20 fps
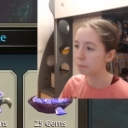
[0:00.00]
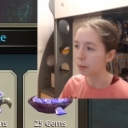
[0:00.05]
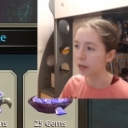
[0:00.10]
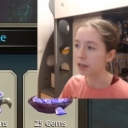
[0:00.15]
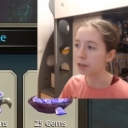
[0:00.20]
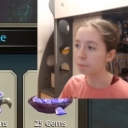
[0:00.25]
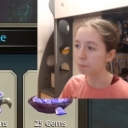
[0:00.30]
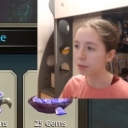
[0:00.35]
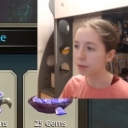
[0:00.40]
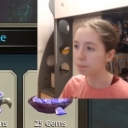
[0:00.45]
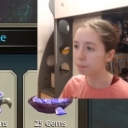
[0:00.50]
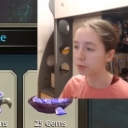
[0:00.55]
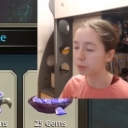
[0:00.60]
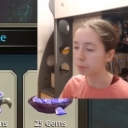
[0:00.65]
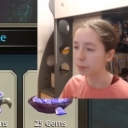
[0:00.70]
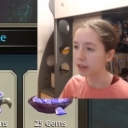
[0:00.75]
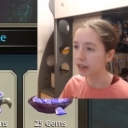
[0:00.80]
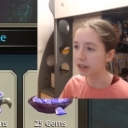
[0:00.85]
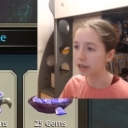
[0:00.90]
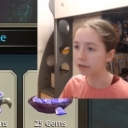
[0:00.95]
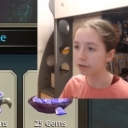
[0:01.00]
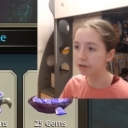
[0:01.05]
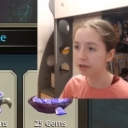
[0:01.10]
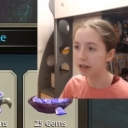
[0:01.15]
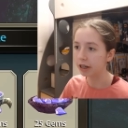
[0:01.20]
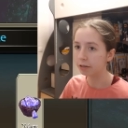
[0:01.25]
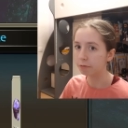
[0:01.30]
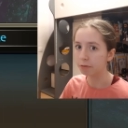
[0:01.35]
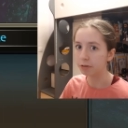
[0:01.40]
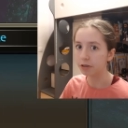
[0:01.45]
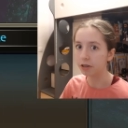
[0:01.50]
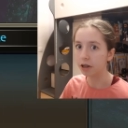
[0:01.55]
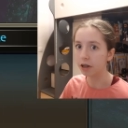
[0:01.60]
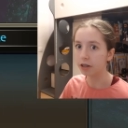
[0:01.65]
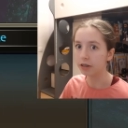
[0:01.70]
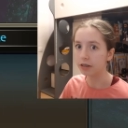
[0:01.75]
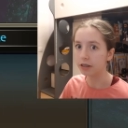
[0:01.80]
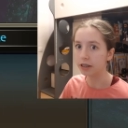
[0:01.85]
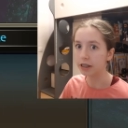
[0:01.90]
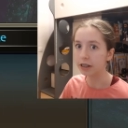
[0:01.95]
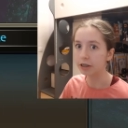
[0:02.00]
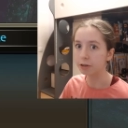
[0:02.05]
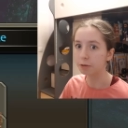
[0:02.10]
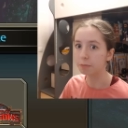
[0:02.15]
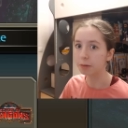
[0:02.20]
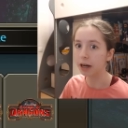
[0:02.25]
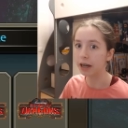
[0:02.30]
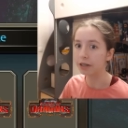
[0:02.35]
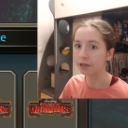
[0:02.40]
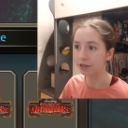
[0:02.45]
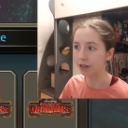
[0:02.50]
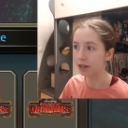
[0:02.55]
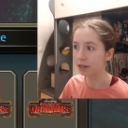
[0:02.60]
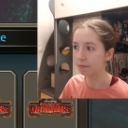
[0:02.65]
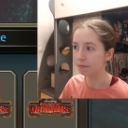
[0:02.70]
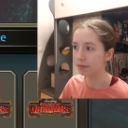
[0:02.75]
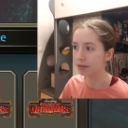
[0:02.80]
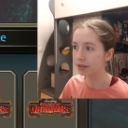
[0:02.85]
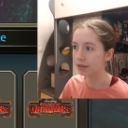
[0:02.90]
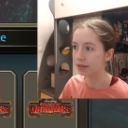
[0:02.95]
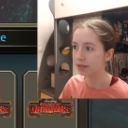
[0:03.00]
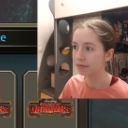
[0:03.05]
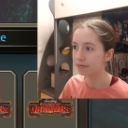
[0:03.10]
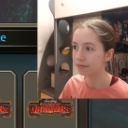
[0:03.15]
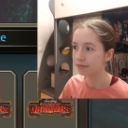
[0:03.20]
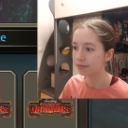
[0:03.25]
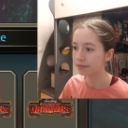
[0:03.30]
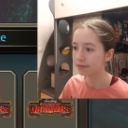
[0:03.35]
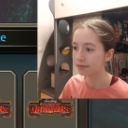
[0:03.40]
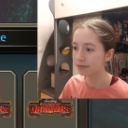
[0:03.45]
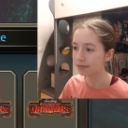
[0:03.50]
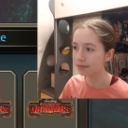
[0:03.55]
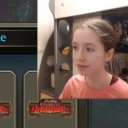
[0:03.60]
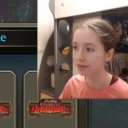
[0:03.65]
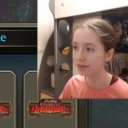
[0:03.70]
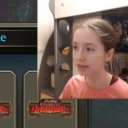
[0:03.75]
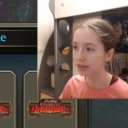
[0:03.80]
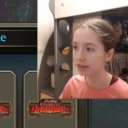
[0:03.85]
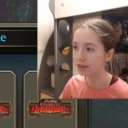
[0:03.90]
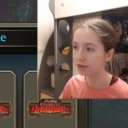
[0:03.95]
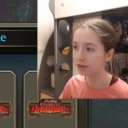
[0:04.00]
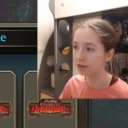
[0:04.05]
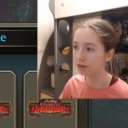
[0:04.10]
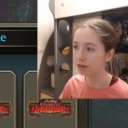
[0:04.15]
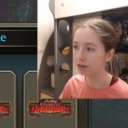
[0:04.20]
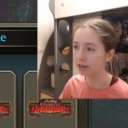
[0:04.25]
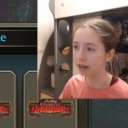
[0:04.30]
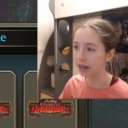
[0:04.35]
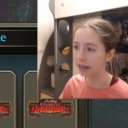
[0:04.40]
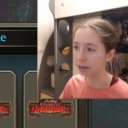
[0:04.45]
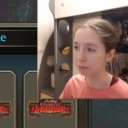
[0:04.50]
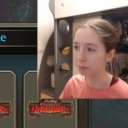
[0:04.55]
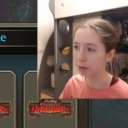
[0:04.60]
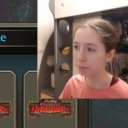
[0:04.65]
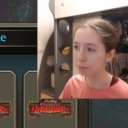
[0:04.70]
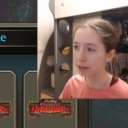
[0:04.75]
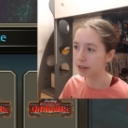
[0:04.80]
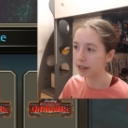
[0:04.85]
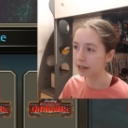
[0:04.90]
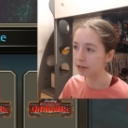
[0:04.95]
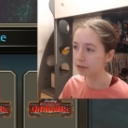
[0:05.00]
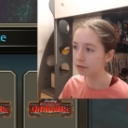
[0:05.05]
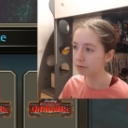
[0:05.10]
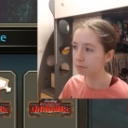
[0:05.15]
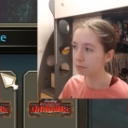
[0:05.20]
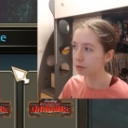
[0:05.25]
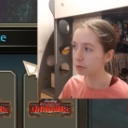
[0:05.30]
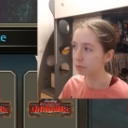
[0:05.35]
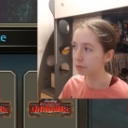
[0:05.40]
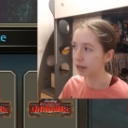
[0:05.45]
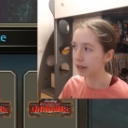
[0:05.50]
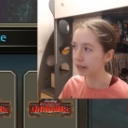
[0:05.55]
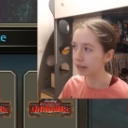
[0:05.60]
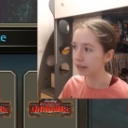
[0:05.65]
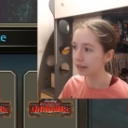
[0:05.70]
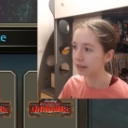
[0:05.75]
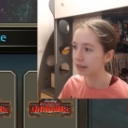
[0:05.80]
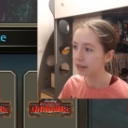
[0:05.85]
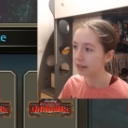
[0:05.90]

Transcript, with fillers: many people, me included, will not need to buy gems. So, like, maybe they will, like,